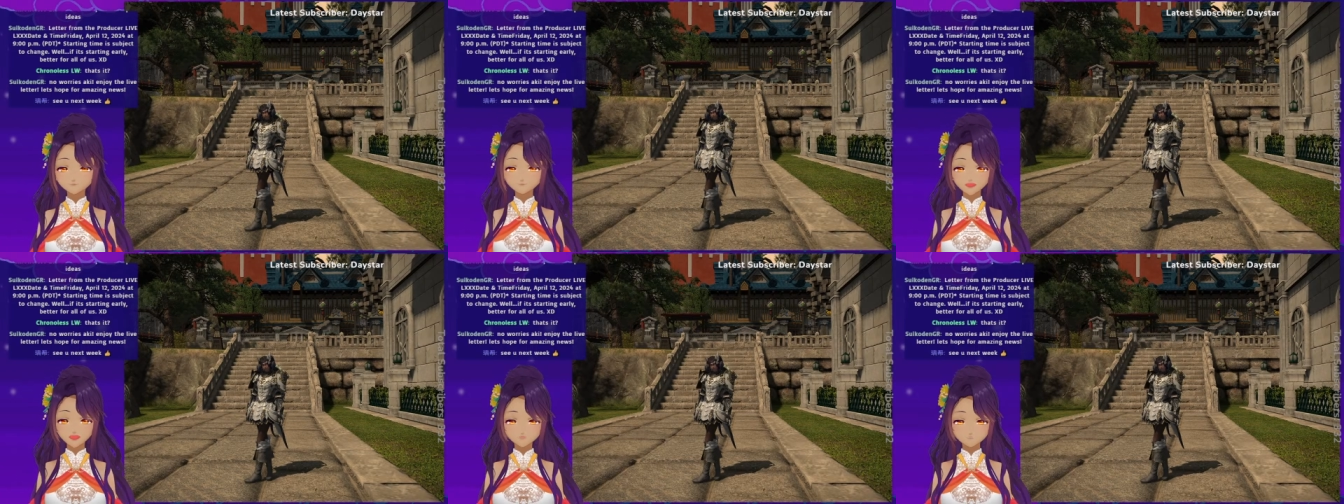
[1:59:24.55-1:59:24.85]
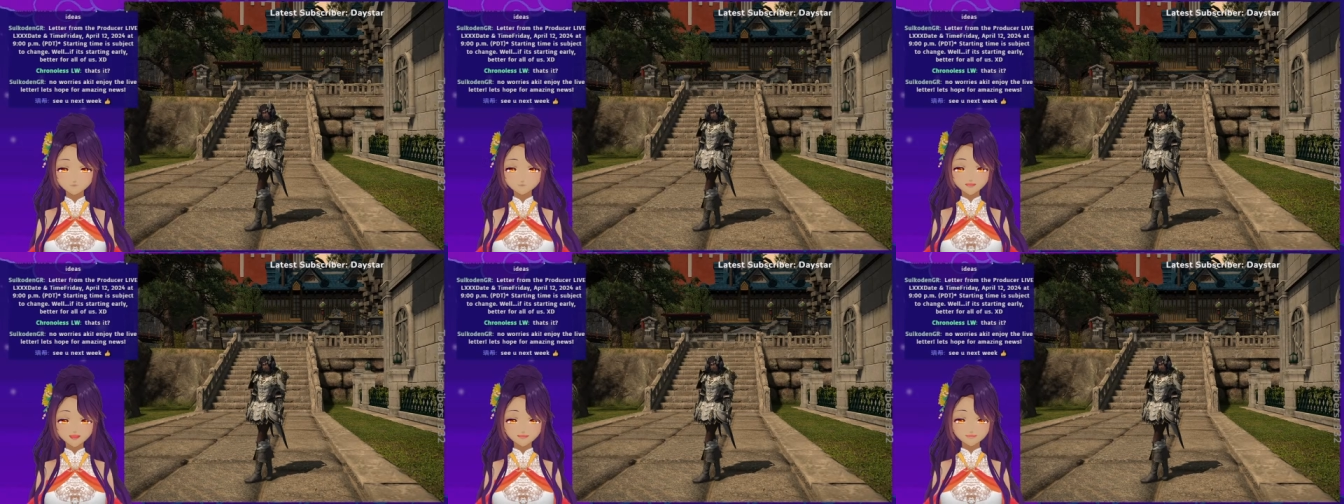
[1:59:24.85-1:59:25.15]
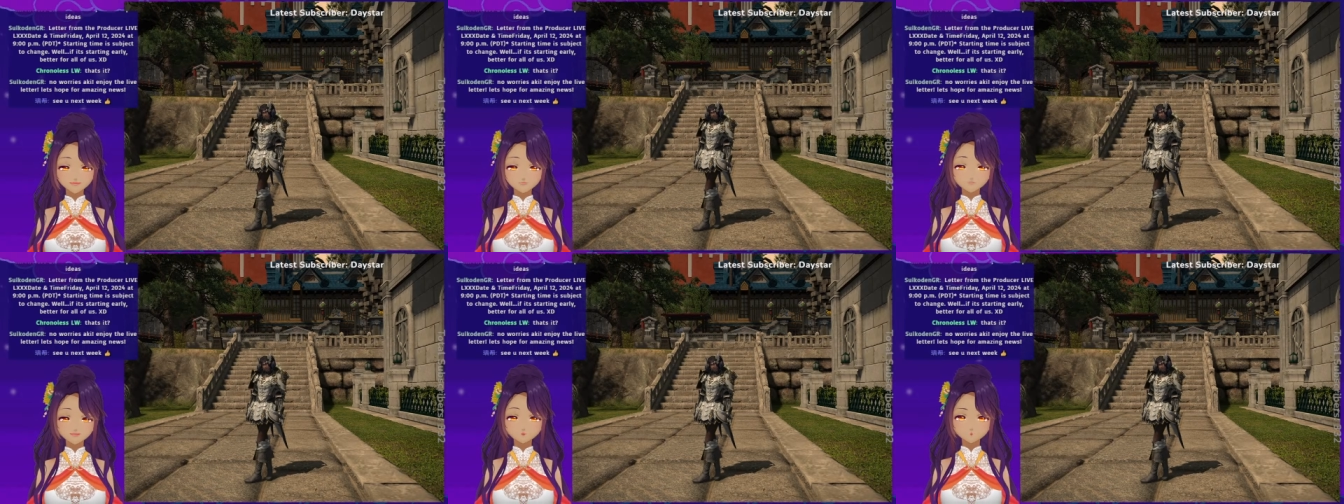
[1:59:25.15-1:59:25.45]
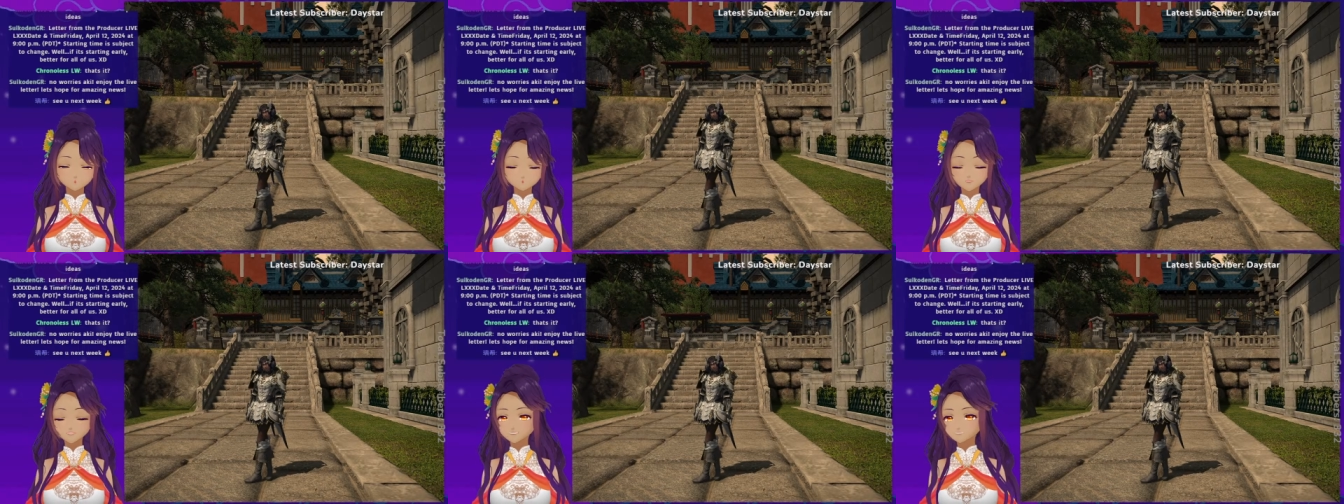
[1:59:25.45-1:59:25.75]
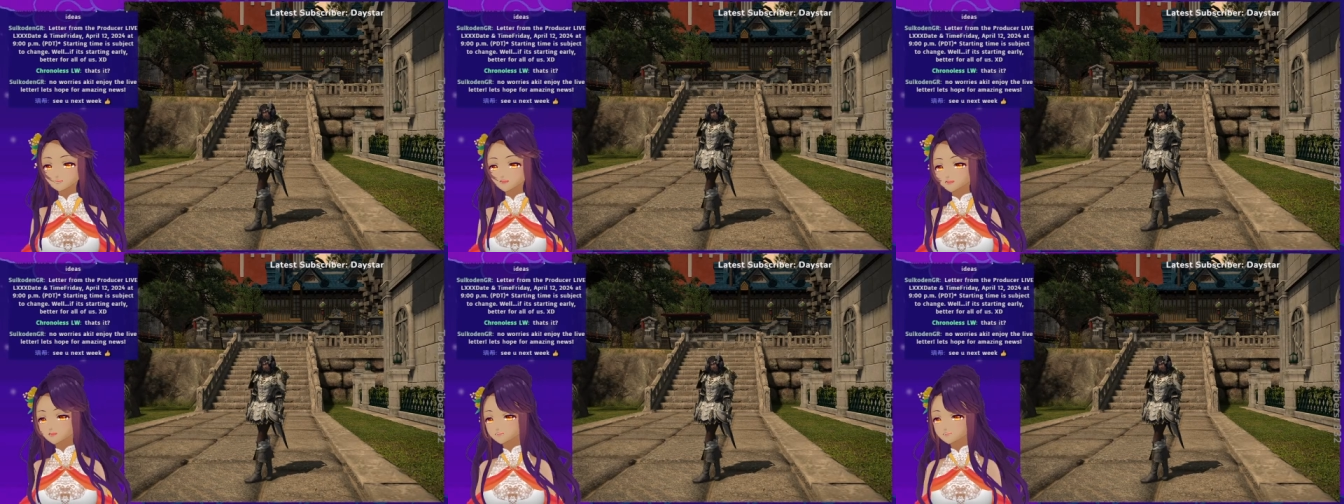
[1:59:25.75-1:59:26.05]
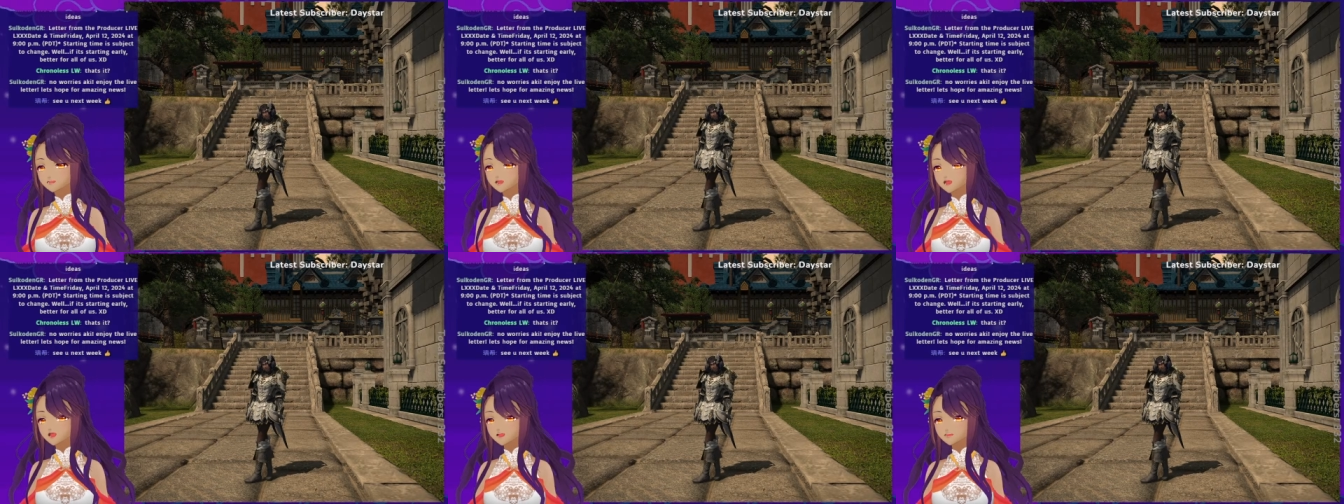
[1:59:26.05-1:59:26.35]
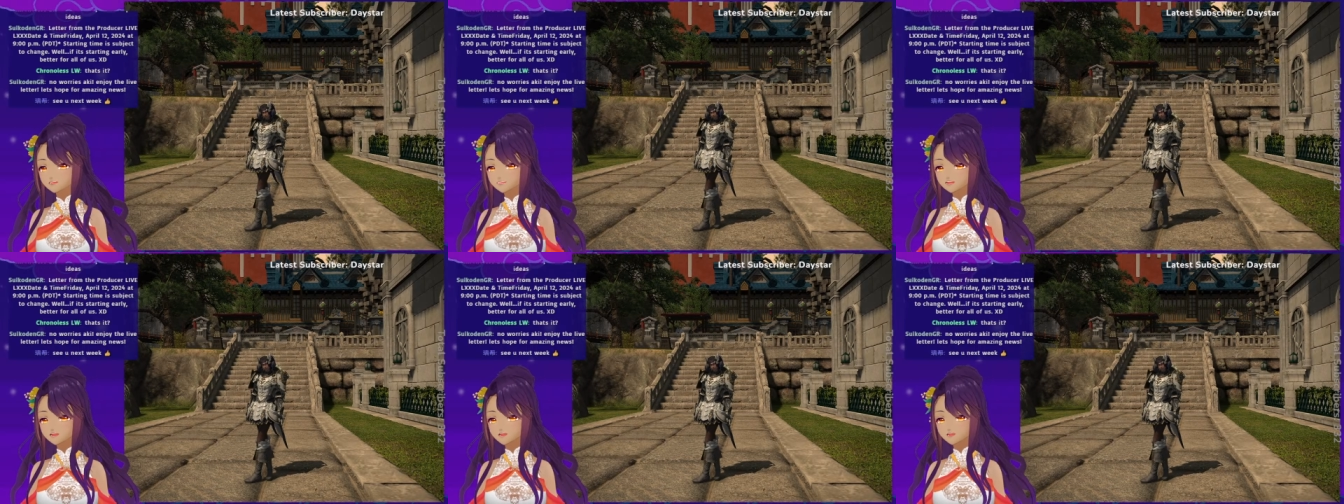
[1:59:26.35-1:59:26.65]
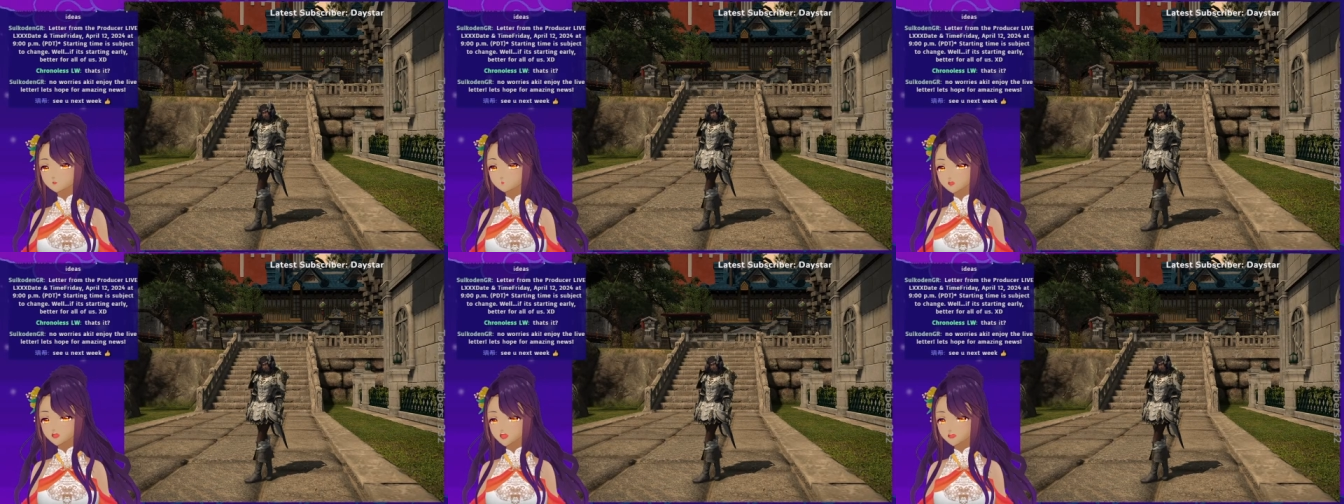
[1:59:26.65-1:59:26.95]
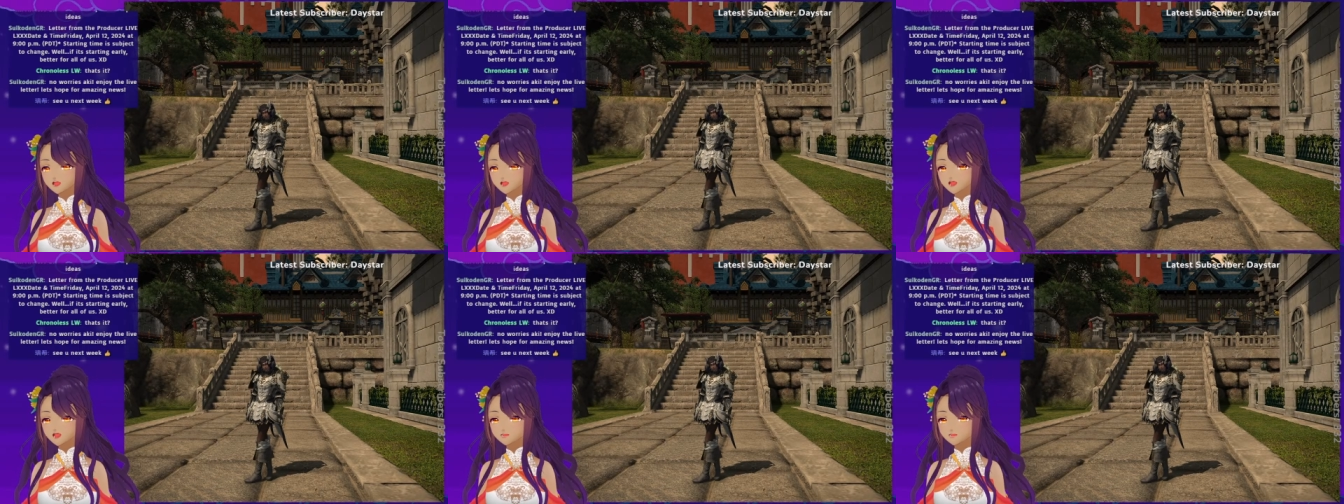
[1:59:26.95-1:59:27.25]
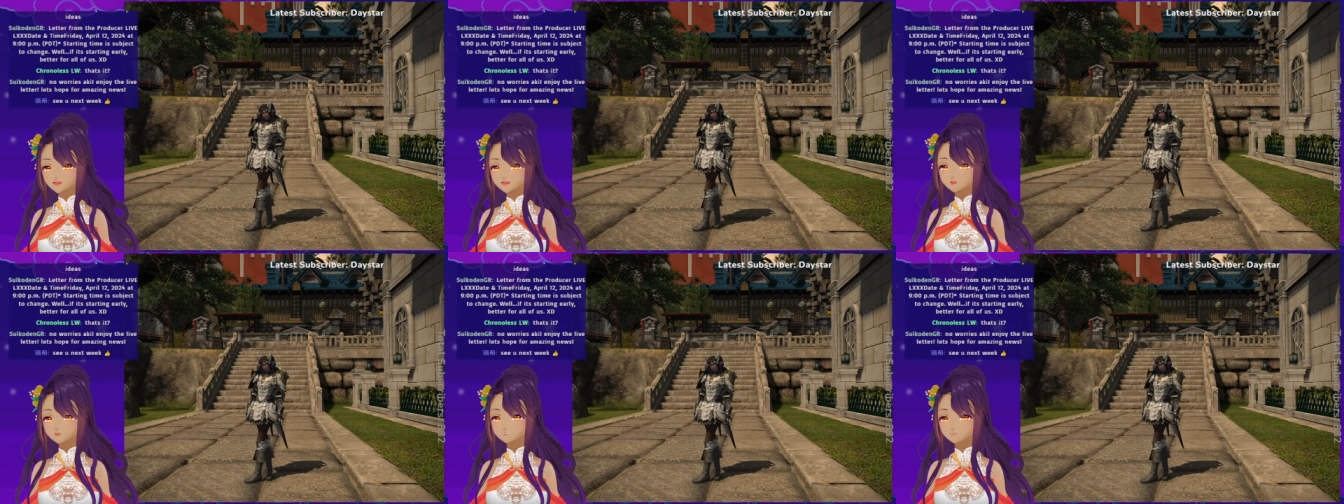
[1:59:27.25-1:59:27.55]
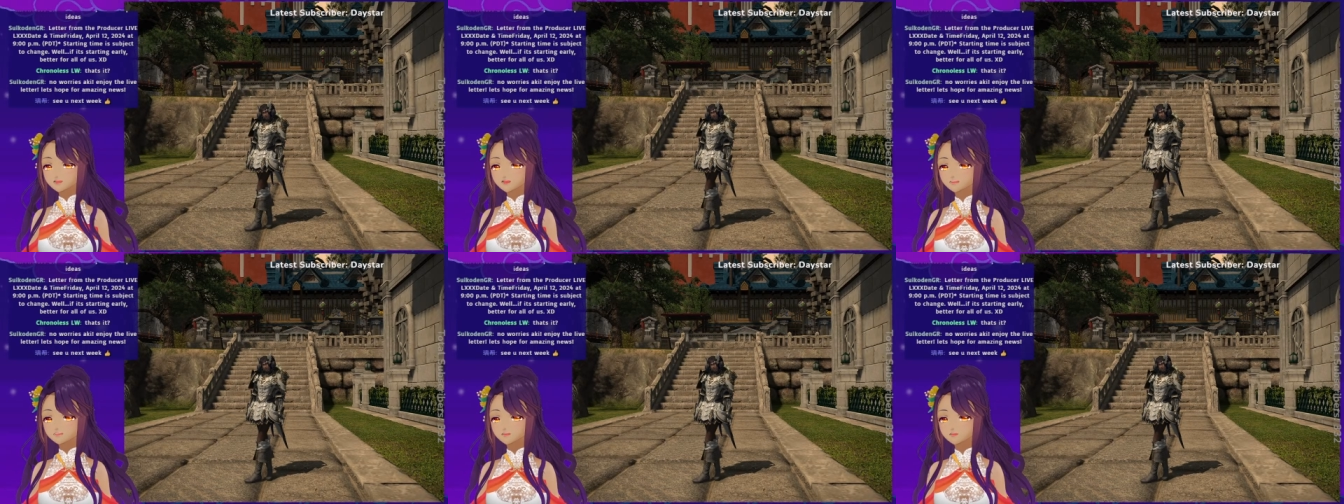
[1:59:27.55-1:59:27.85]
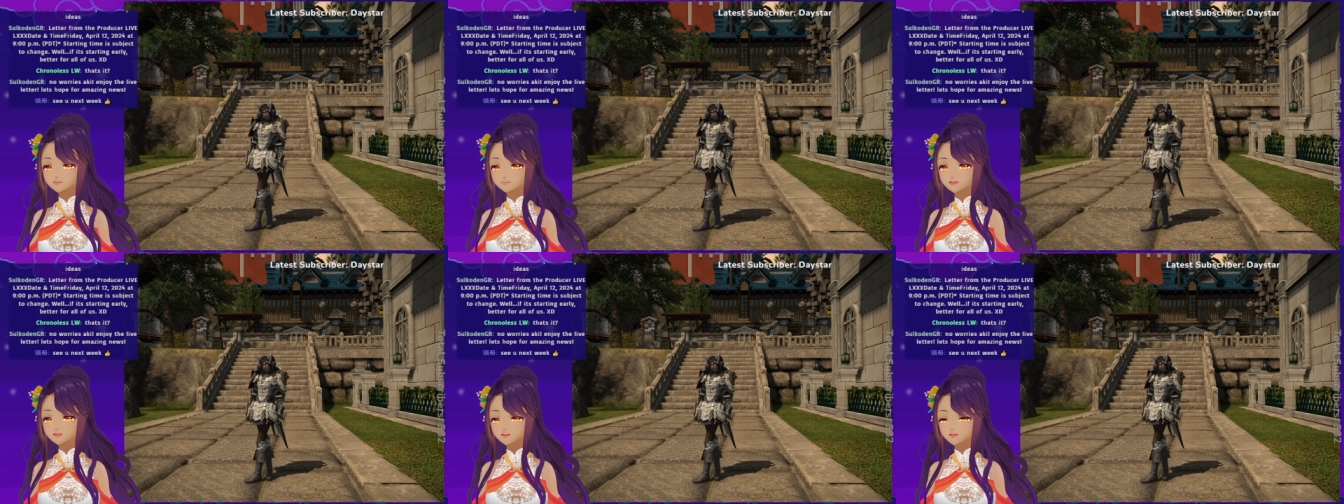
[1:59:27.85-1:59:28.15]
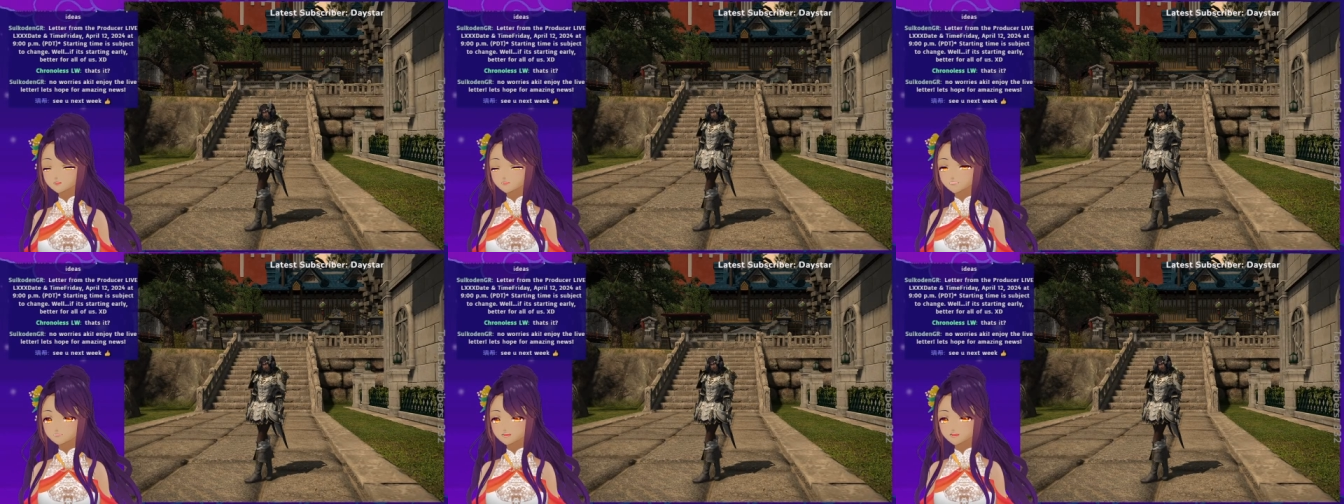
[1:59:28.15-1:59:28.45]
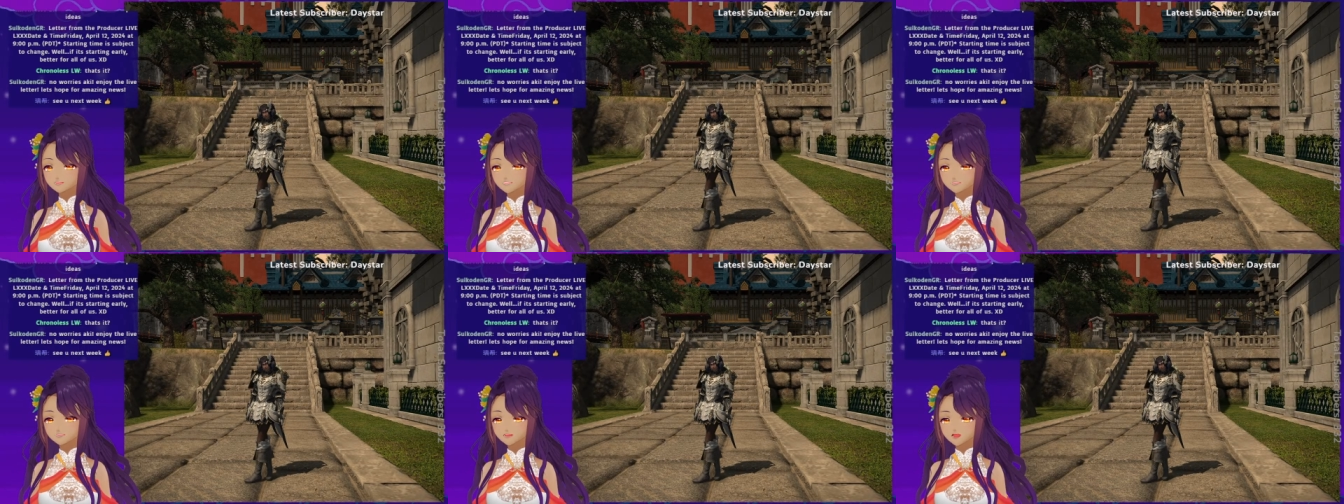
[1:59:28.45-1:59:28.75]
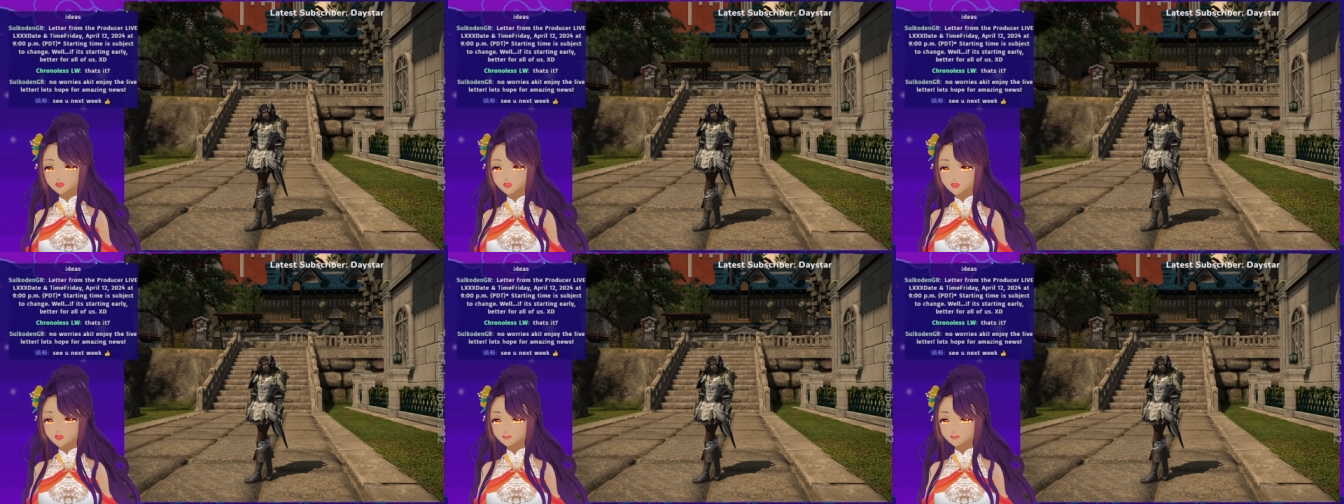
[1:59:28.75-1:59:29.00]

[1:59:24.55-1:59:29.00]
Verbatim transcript: Alright, you guys have a good night. Thank you, Chronolus. Thank you, Suikoden. Thank you, Neferteto.